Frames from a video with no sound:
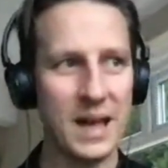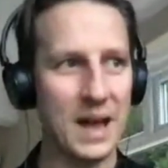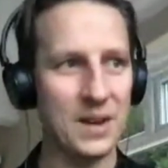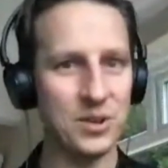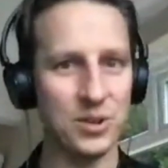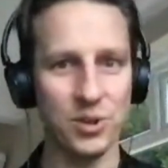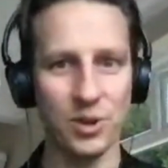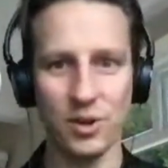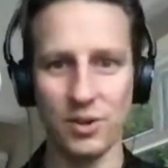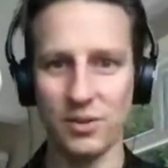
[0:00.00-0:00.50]

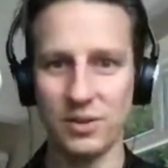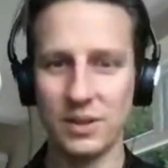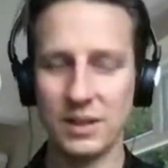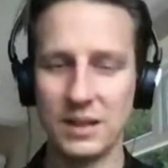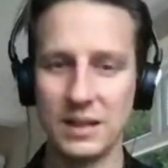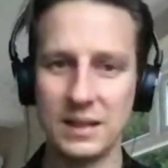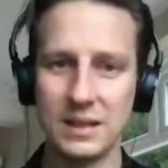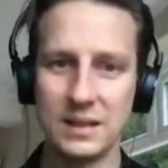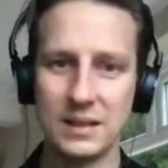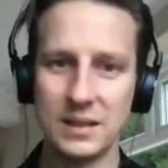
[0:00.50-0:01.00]
and you're
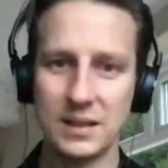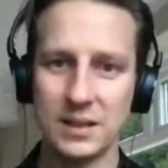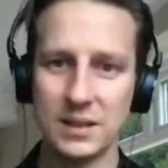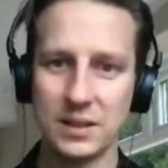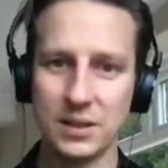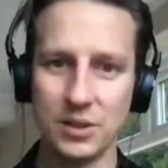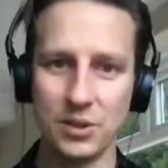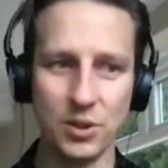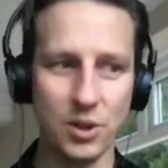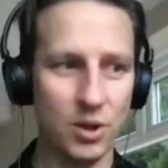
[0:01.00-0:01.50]

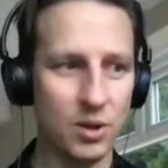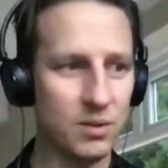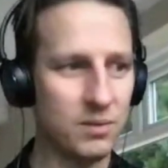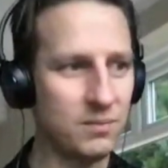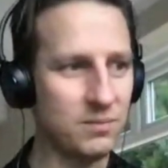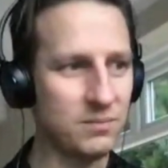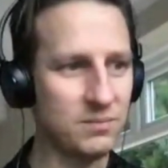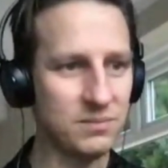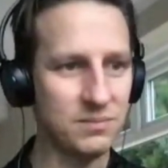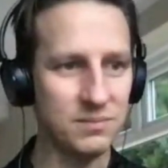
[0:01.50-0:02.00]
not